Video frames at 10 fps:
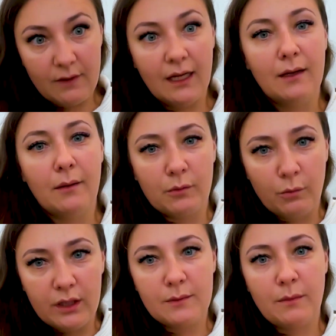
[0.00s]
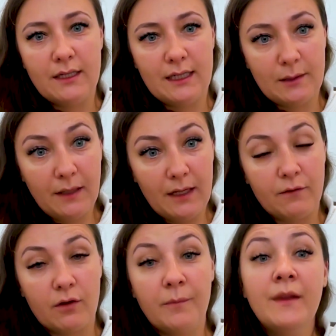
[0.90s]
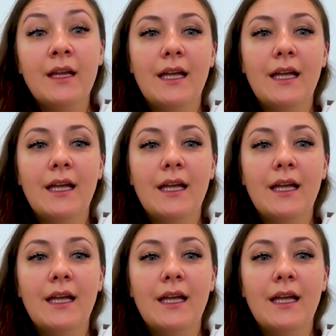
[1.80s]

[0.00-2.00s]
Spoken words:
thinking about what is my data platform.